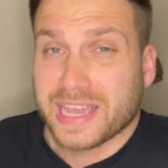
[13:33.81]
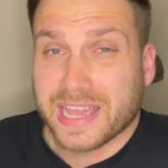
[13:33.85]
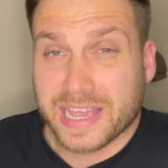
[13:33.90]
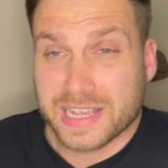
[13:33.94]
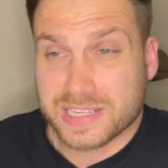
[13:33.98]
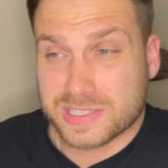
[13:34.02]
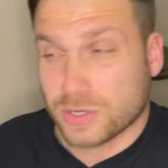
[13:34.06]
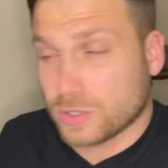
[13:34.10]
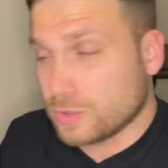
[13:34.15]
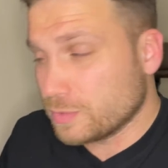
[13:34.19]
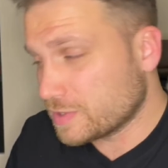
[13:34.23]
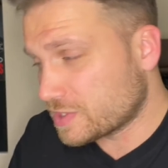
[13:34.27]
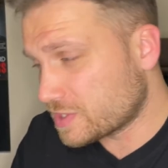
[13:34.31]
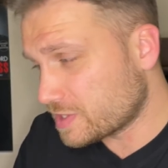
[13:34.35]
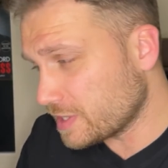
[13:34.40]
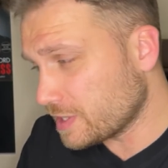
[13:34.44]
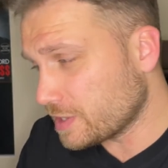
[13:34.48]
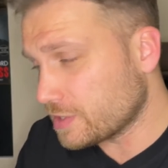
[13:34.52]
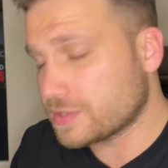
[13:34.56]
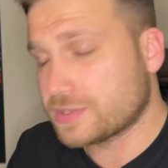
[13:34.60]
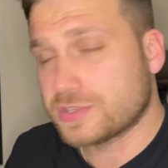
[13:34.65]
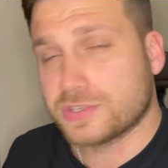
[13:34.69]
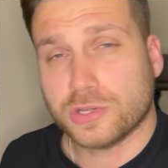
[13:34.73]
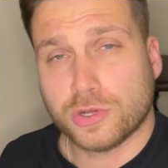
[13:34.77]
As always,
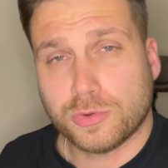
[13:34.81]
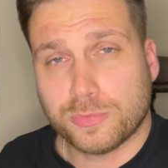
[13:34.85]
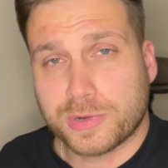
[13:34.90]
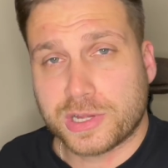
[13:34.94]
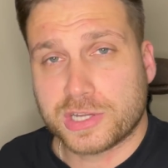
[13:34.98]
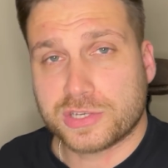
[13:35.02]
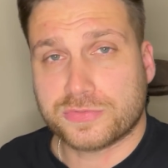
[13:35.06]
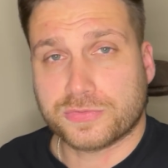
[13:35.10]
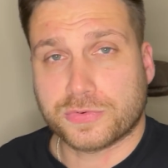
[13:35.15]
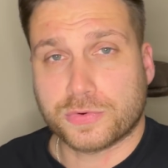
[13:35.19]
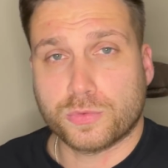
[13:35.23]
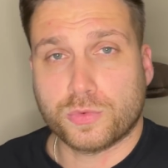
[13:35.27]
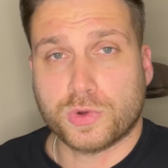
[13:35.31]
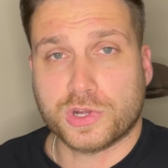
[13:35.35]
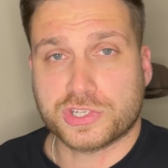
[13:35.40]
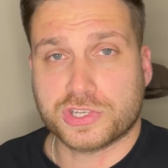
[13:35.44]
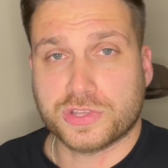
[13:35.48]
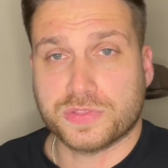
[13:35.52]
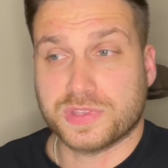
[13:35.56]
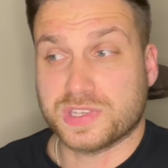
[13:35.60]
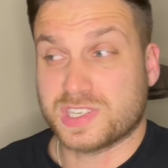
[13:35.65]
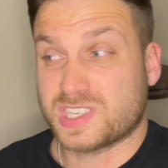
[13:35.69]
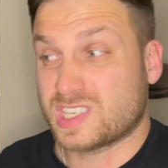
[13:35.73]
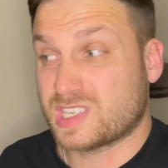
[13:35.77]
thank you so much for
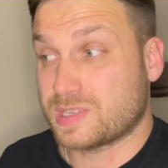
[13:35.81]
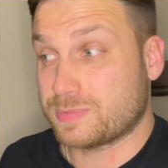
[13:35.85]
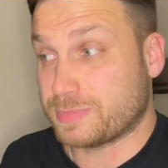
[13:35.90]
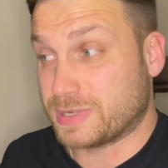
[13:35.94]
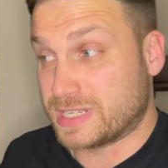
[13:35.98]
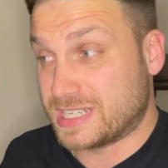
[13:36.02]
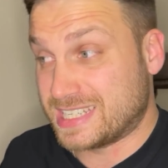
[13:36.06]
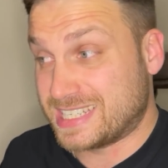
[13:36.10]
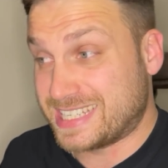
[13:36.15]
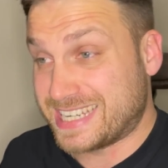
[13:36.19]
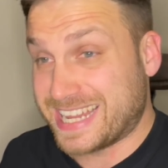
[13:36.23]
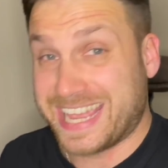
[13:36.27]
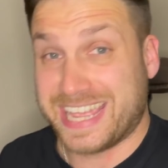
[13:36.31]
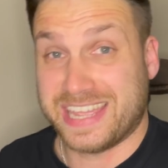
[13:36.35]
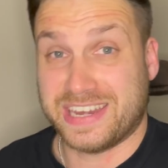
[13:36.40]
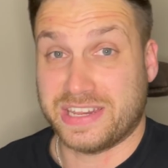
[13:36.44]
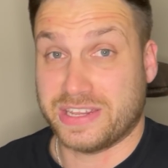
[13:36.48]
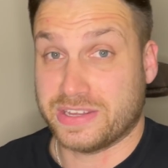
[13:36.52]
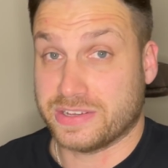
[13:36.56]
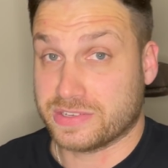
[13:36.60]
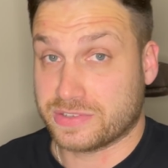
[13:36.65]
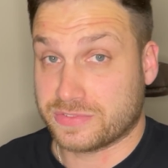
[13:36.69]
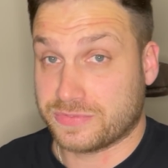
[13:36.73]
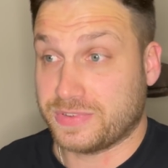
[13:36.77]
watching this
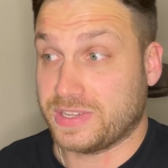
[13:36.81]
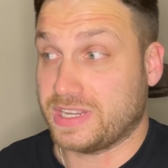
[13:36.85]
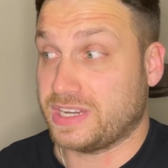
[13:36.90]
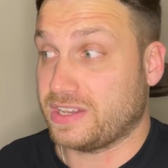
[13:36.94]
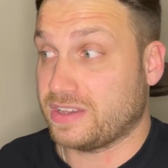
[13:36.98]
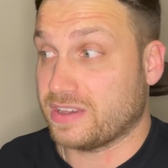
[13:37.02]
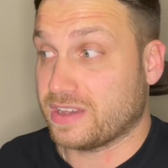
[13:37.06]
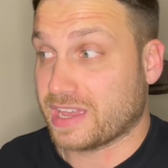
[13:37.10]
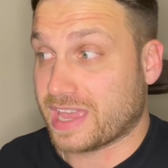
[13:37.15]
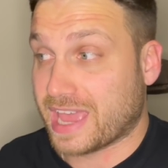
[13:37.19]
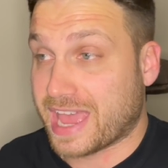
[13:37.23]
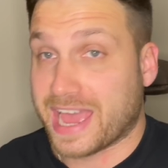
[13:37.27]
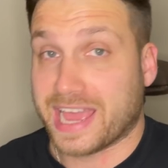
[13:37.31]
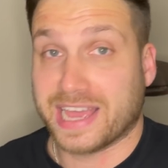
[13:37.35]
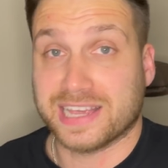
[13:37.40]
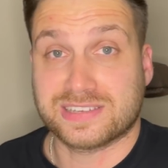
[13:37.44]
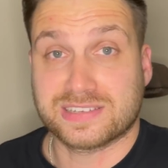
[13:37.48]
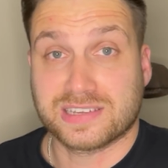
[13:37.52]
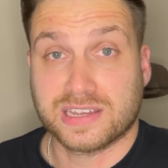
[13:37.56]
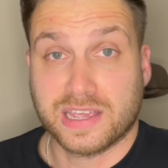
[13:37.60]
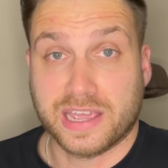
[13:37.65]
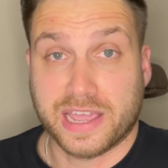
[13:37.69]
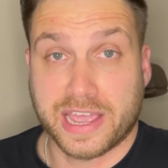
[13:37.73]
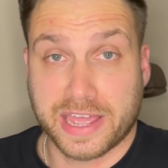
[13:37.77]
spontaneous video,
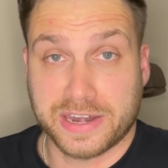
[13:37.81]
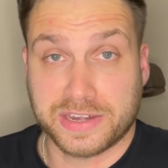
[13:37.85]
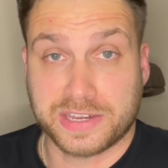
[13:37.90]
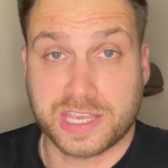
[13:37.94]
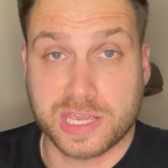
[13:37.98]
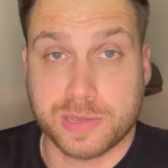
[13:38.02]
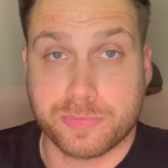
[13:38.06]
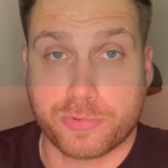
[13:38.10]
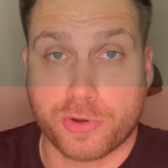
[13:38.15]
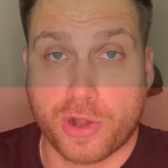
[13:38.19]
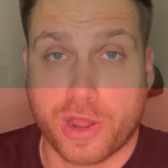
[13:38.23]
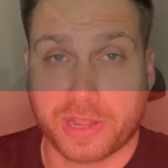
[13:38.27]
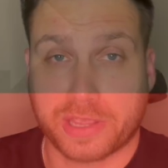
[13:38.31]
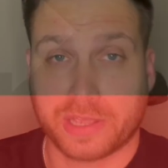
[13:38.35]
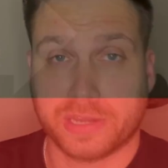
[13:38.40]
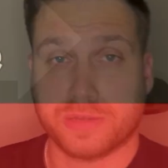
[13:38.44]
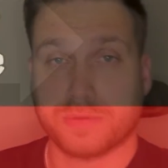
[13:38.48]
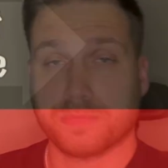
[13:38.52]
guys, and keep rocking.